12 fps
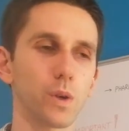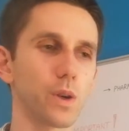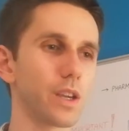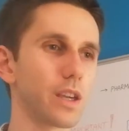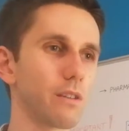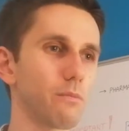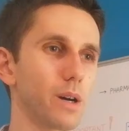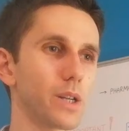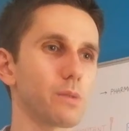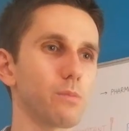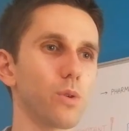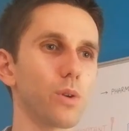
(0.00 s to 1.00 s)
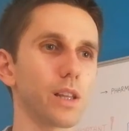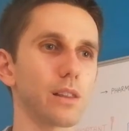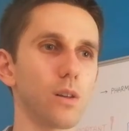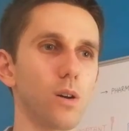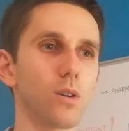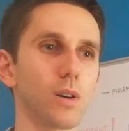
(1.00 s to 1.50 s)
you can give much more and
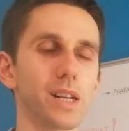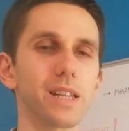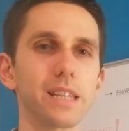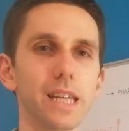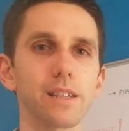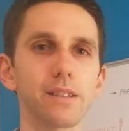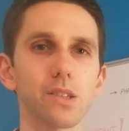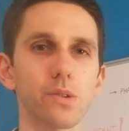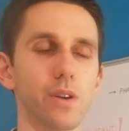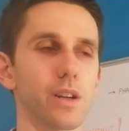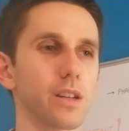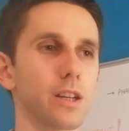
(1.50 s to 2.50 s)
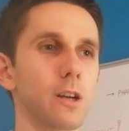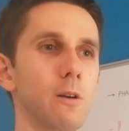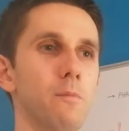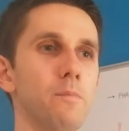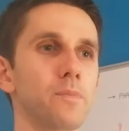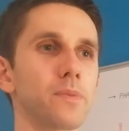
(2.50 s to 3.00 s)
longer intense training